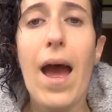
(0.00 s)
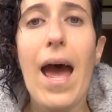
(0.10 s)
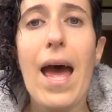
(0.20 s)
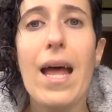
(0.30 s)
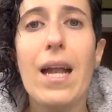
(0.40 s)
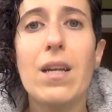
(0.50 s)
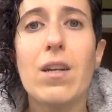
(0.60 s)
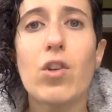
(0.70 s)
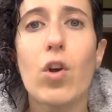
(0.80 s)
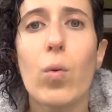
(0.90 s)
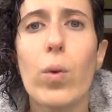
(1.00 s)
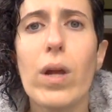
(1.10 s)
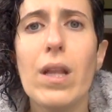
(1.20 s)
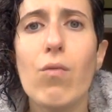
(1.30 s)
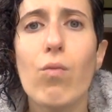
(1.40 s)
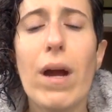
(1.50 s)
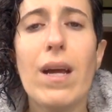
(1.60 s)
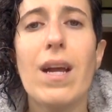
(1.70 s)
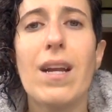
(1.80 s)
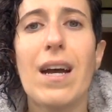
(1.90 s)
And to really
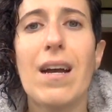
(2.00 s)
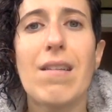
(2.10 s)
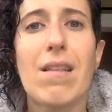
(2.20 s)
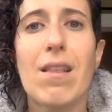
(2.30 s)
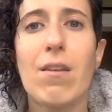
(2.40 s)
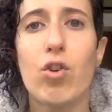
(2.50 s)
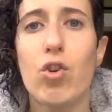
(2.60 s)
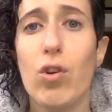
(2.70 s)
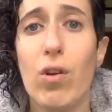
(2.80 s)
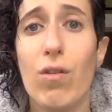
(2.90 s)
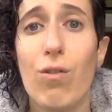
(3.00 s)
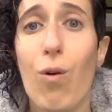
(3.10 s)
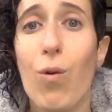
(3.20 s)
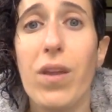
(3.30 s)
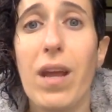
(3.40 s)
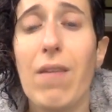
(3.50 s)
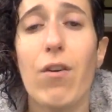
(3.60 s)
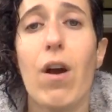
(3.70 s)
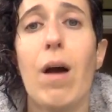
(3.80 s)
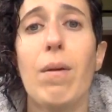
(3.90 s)
recognize that these shoulds are only
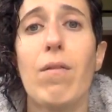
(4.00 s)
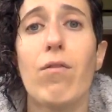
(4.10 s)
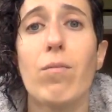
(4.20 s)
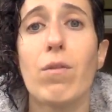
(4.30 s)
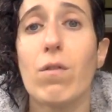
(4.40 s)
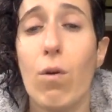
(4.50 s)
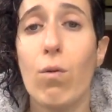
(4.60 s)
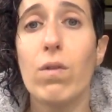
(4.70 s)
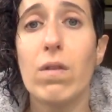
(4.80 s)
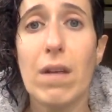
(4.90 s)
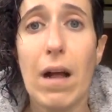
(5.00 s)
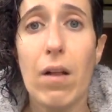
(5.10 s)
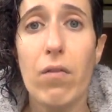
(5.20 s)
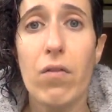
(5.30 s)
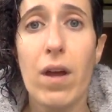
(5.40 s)
ever coming from your own self.